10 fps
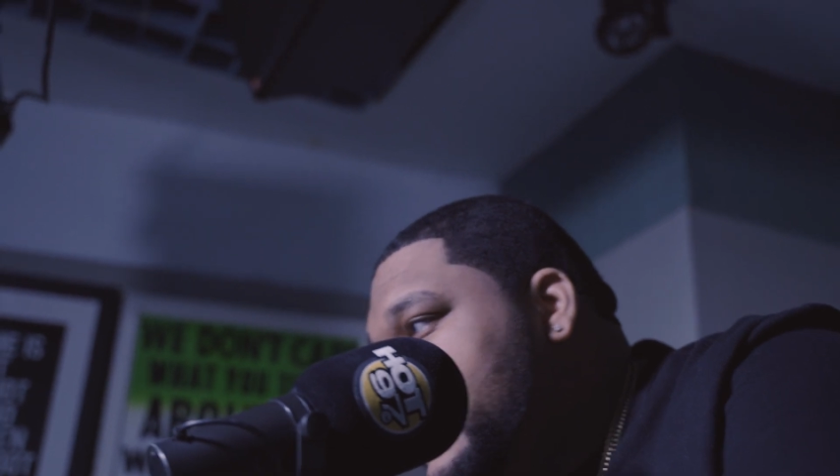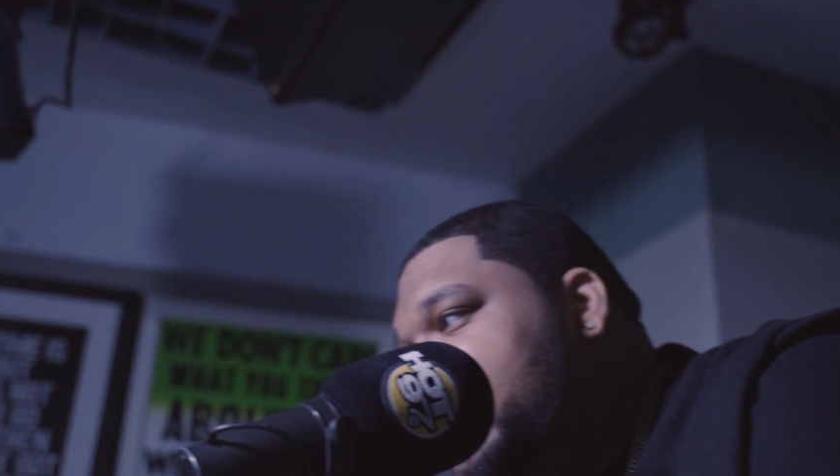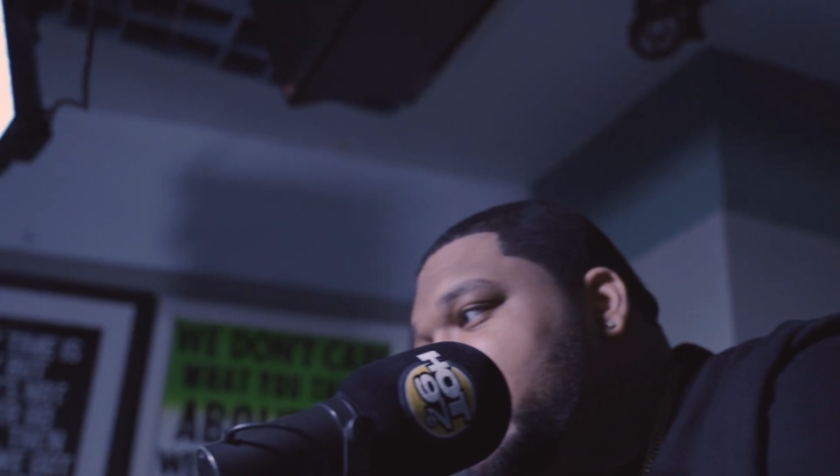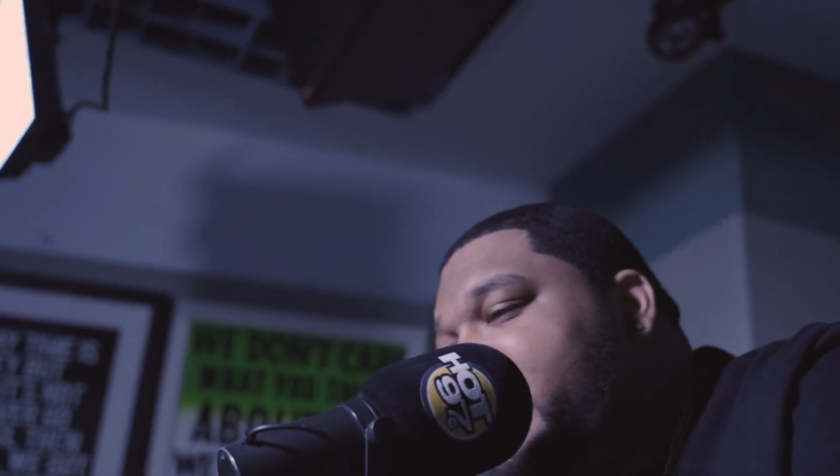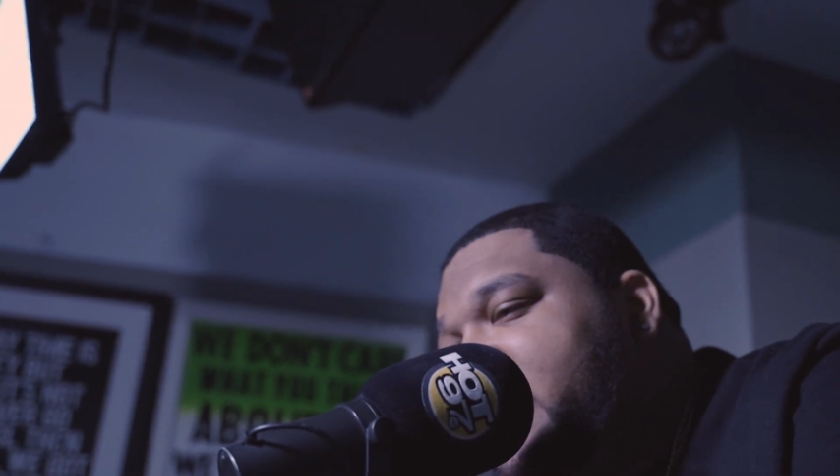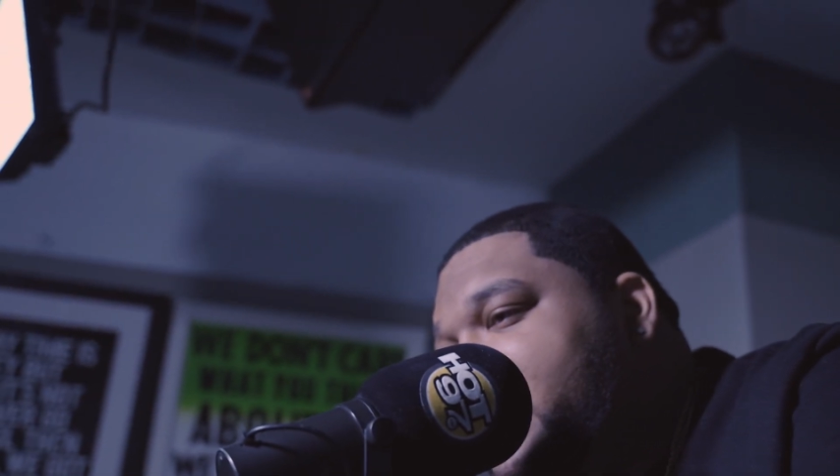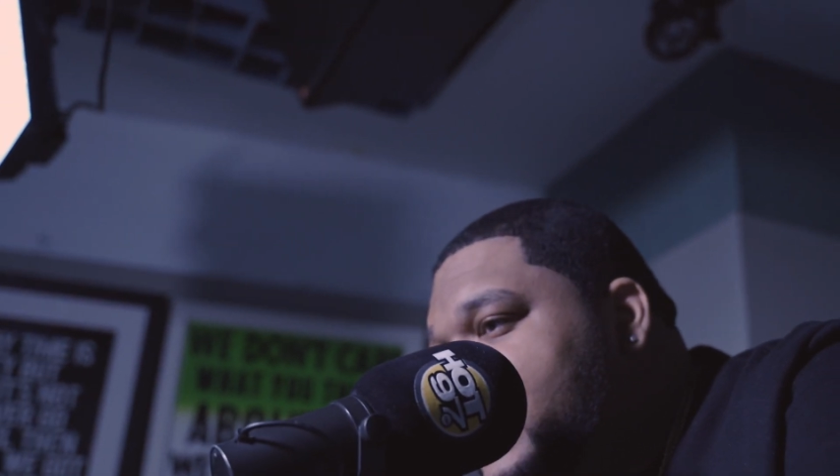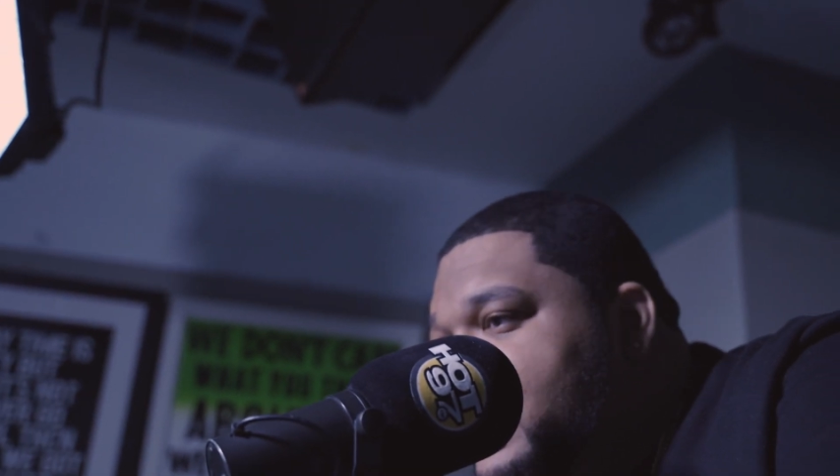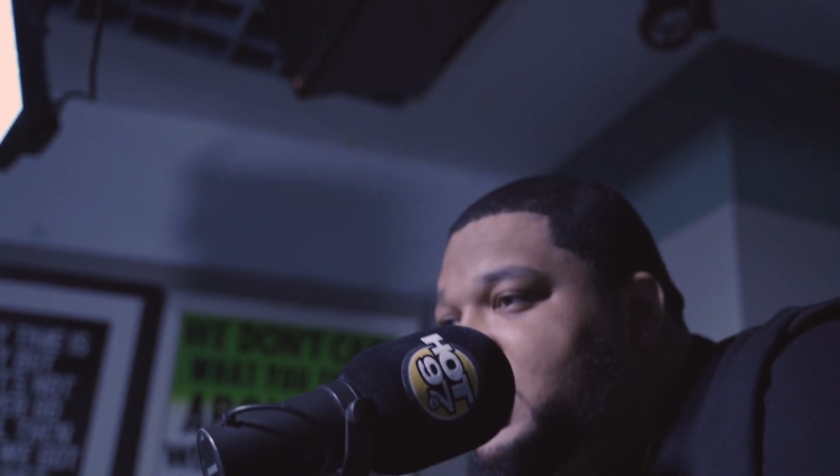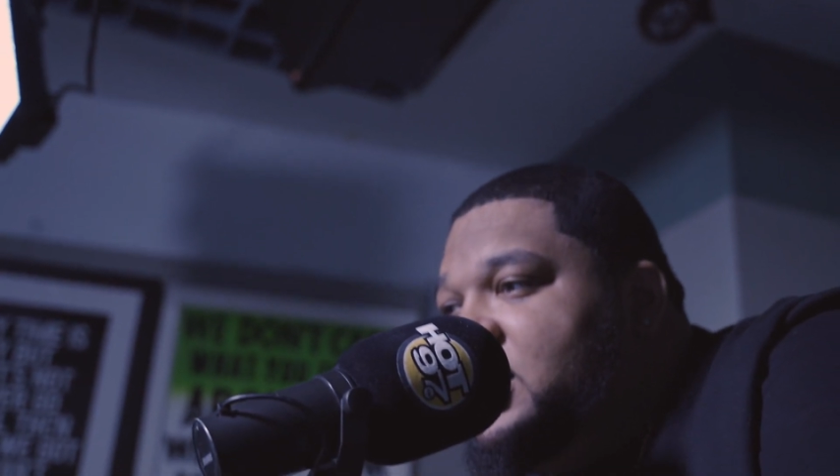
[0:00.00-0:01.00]
even three,
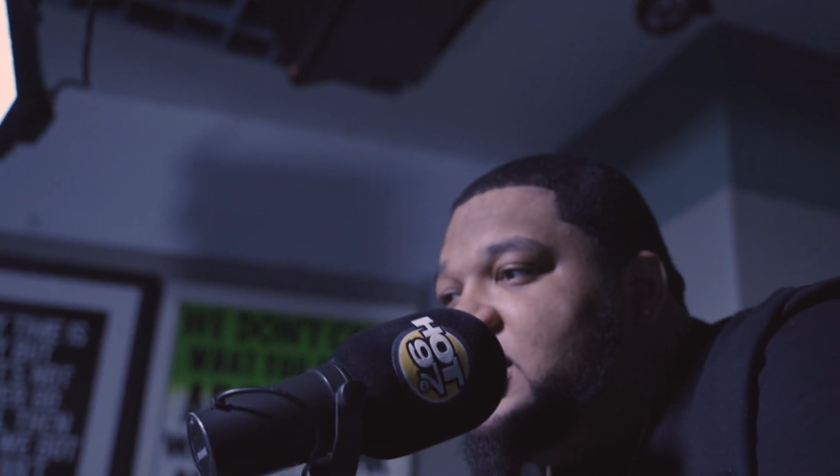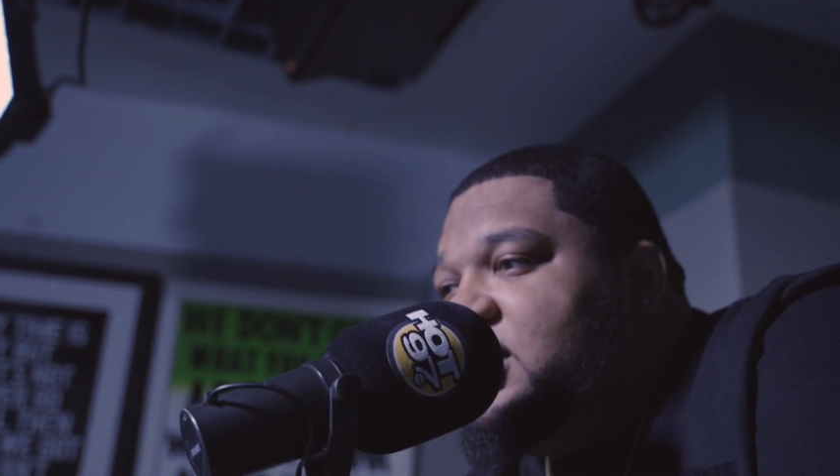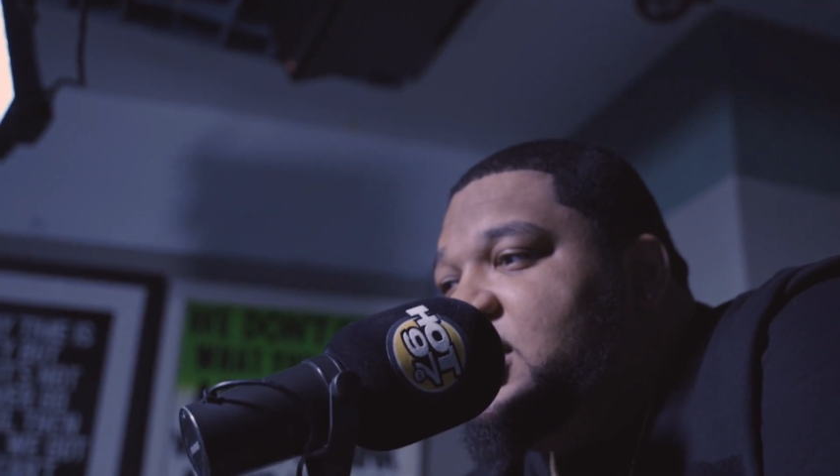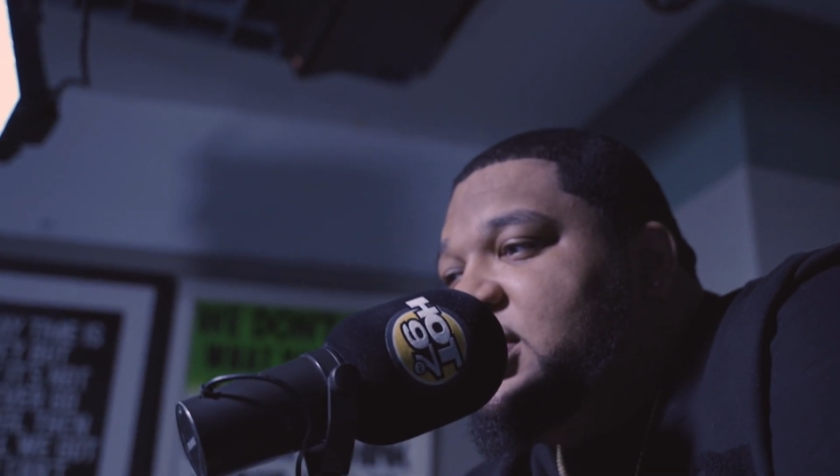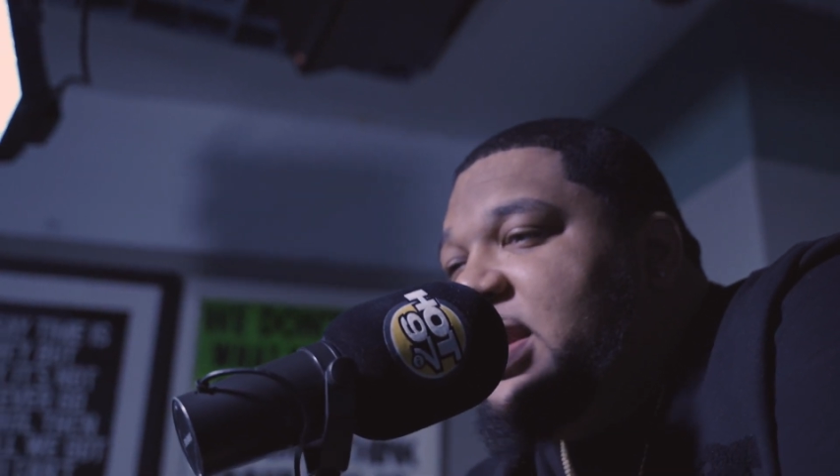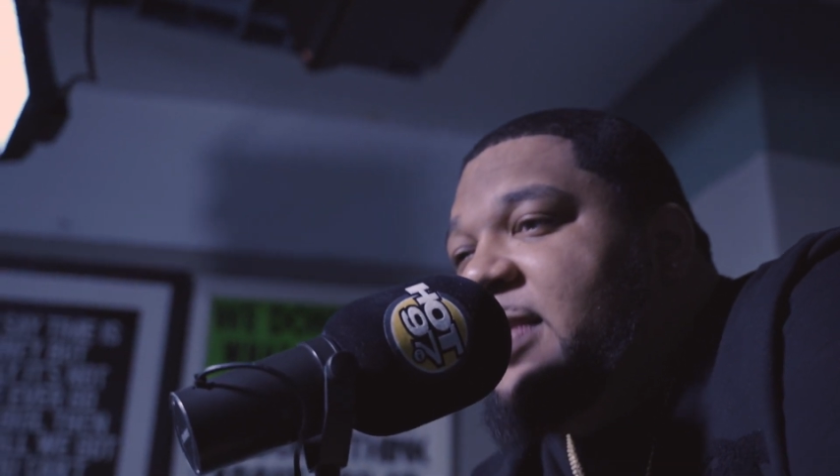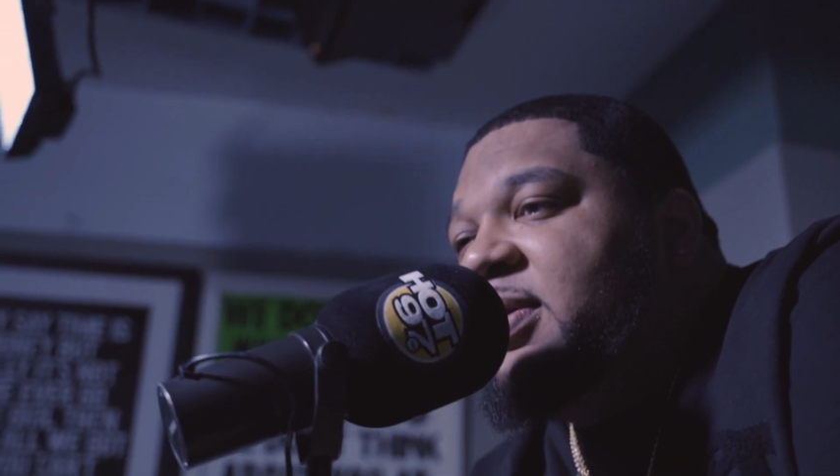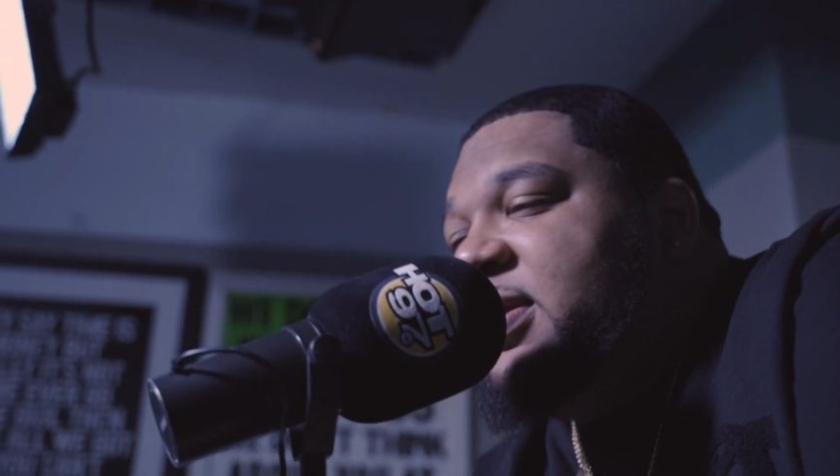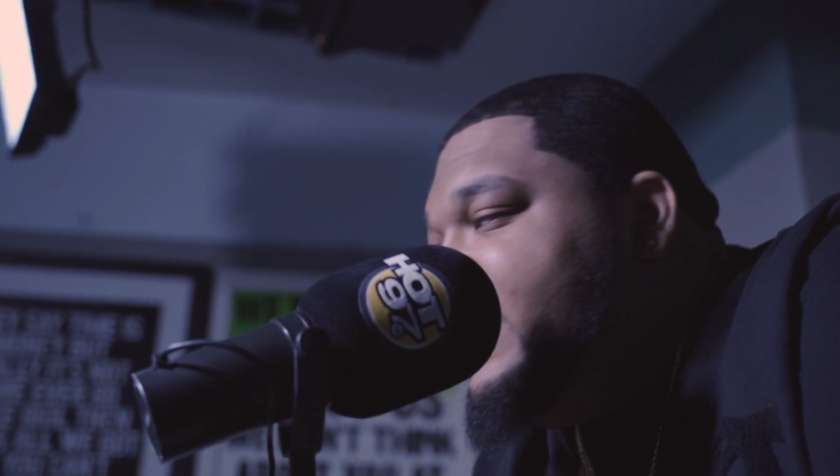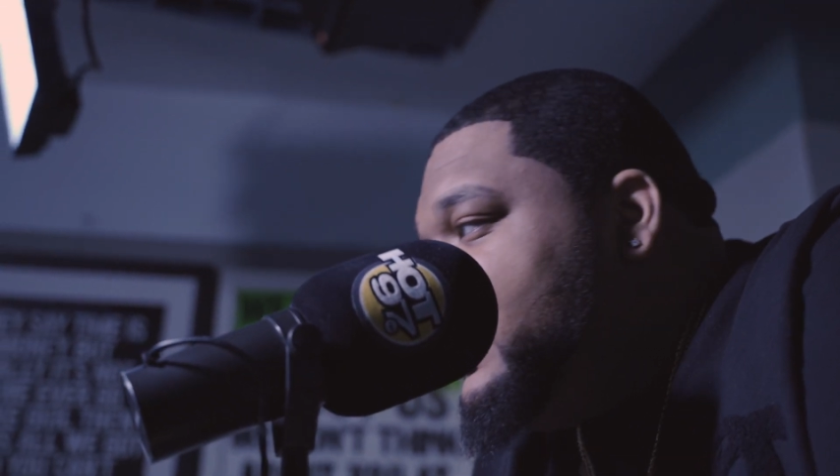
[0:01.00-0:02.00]
right? That
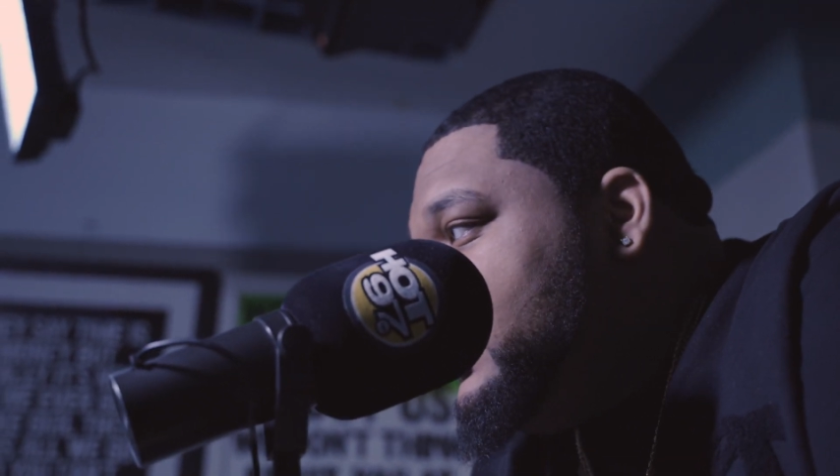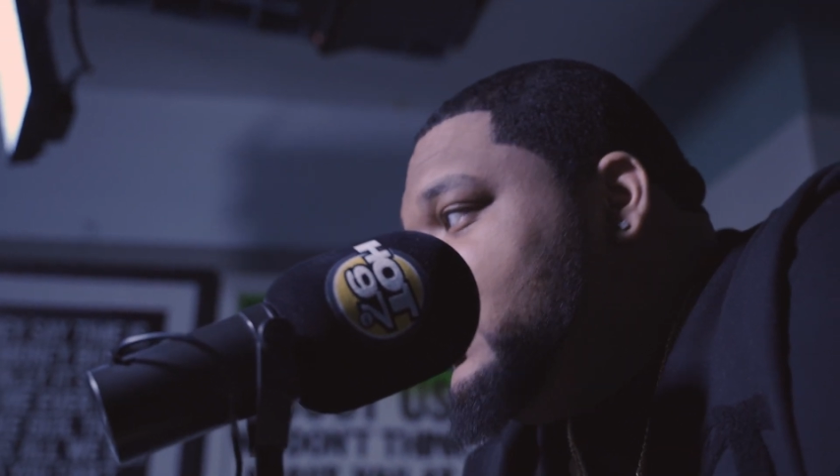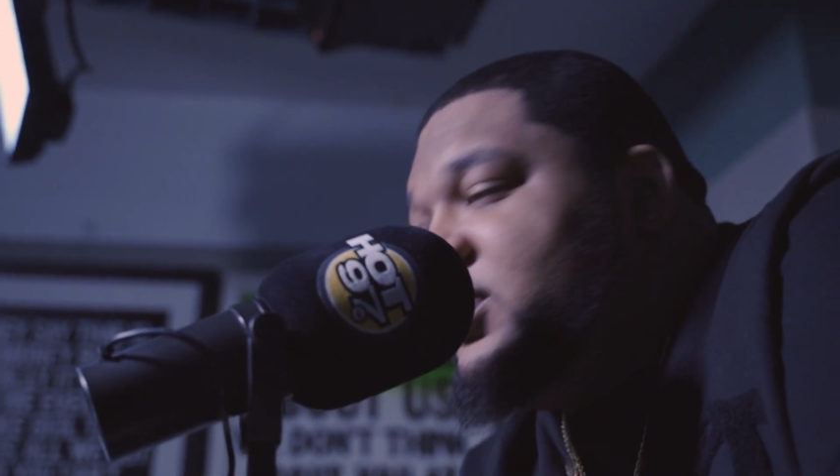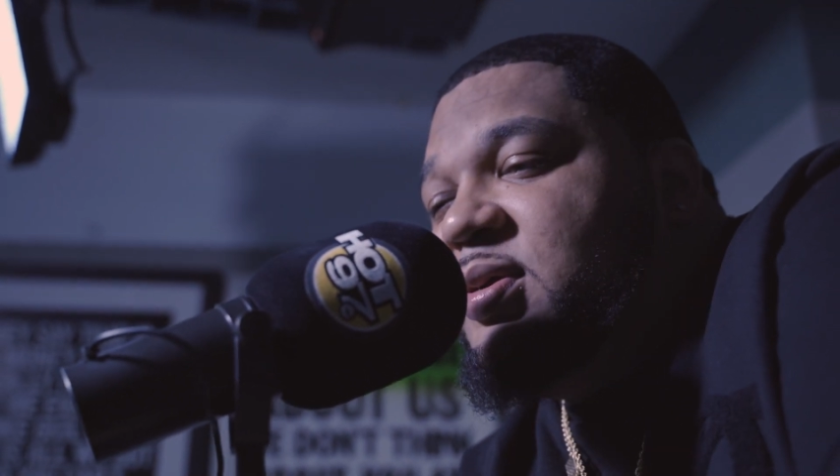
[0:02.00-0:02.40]
believe in you,